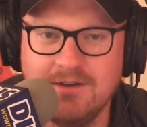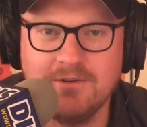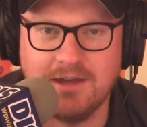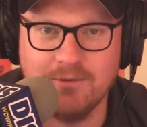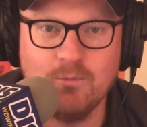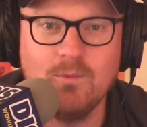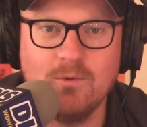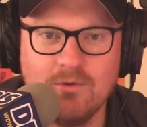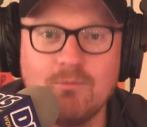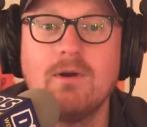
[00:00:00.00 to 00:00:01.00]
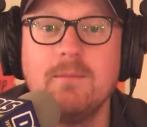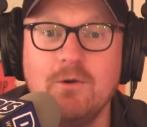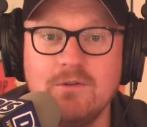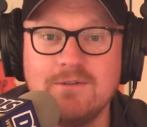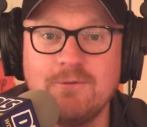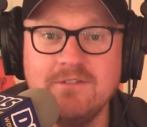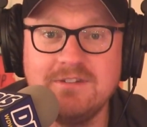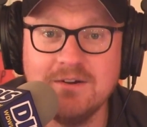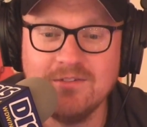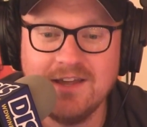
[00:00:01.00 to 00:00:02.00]
Okay. I'll get it. We're moving to
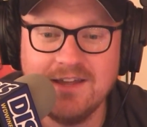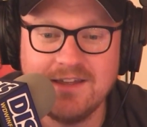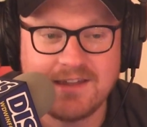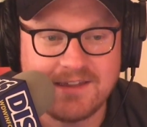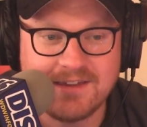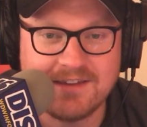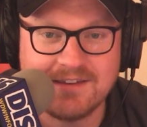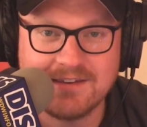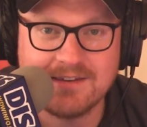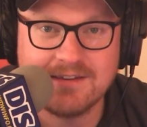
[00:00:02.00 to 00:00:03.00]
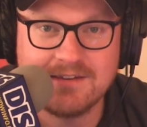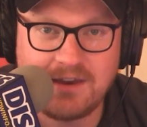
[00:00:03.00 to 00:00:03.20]
Frontierland.